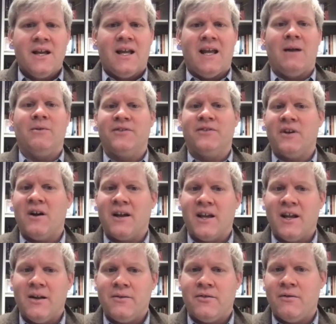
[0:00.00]
I was
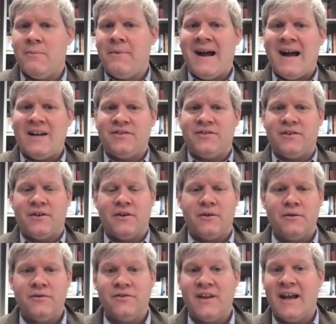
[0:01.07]
talking to a pastor
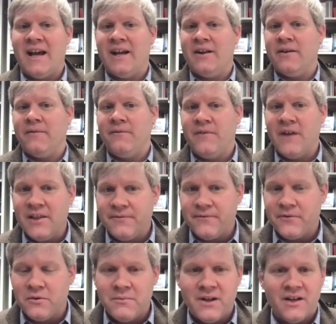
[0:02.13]
who's had a faithful
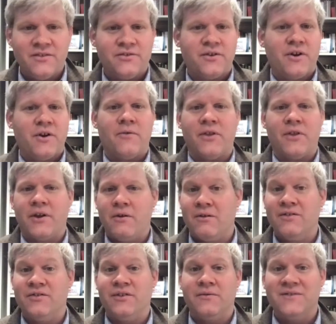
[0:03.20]
ministry over the
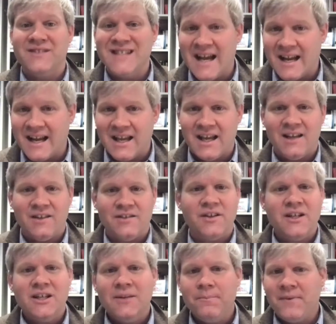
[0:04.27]
course of decades,
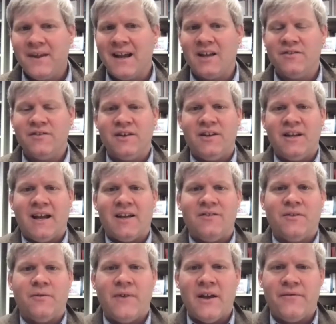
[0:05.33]
decades and decades
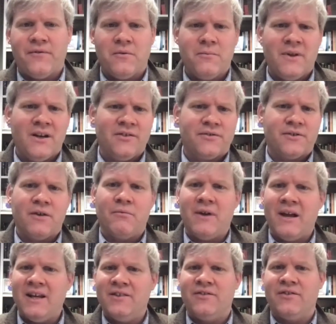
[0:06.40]
of faithful ministry, raised